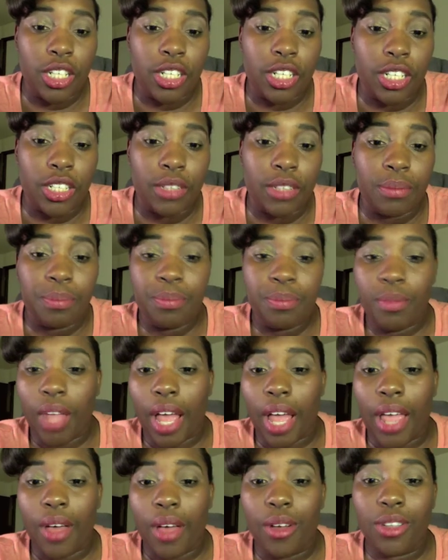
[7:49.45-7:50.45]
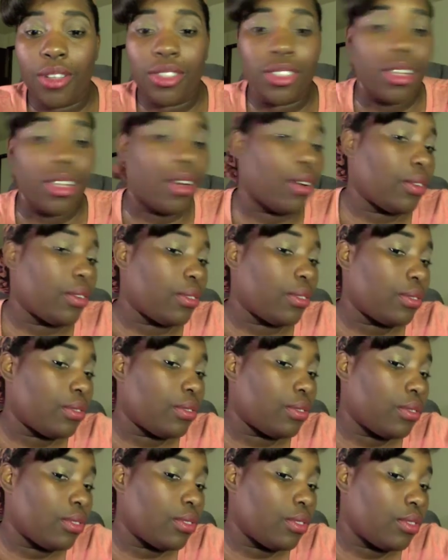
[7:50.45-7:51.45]
I also
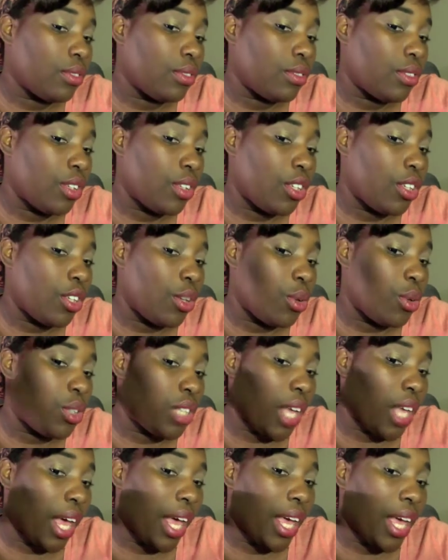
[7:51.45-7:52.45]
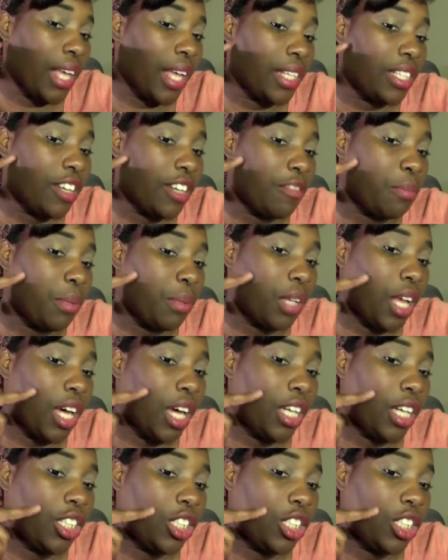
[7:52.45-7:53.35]
used a hint of blush,